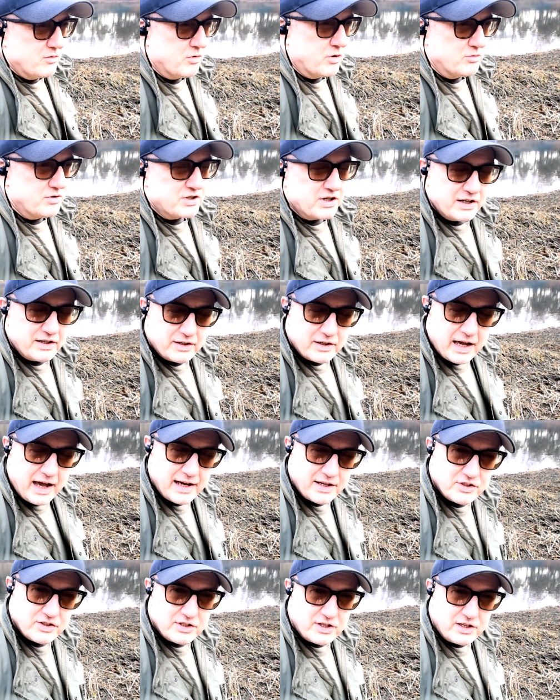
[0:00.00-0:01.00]
what was it,
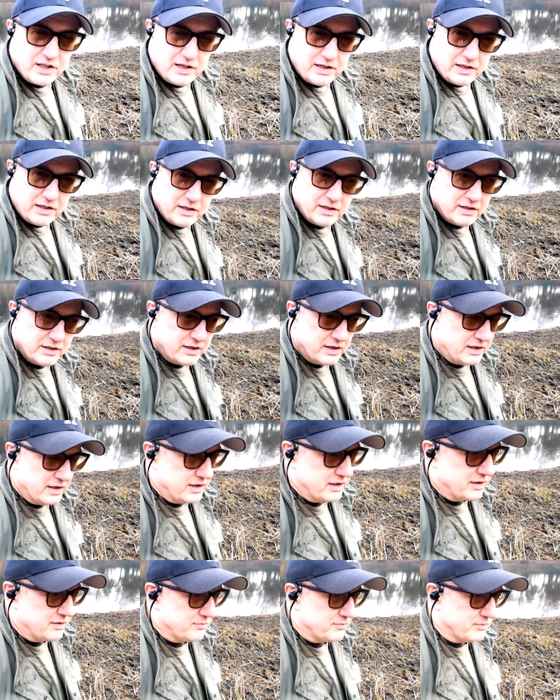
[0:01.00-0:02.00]
Kessler,
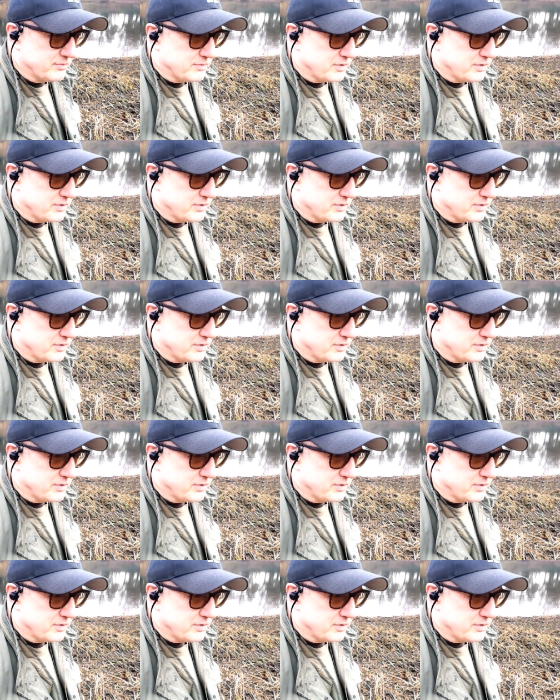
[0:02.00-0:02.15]
I